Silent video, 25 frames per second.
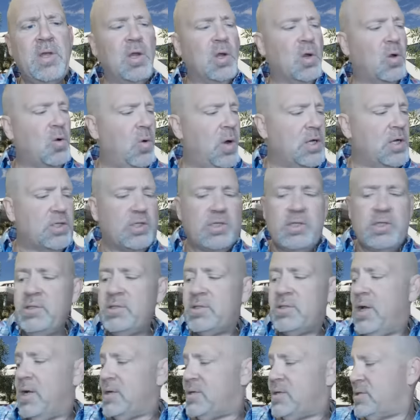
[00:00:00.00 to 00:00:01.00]
of your
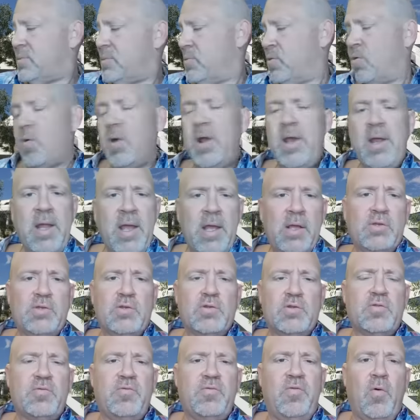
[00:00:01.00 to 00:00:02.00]
questions. Got some great
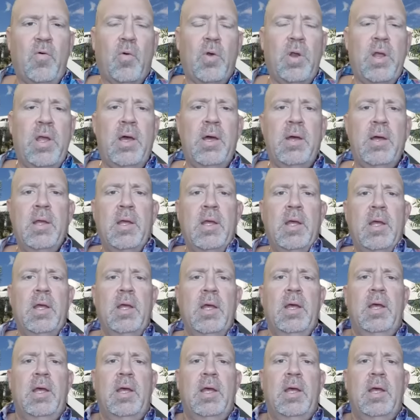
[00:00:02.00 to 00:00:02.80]
answers for you.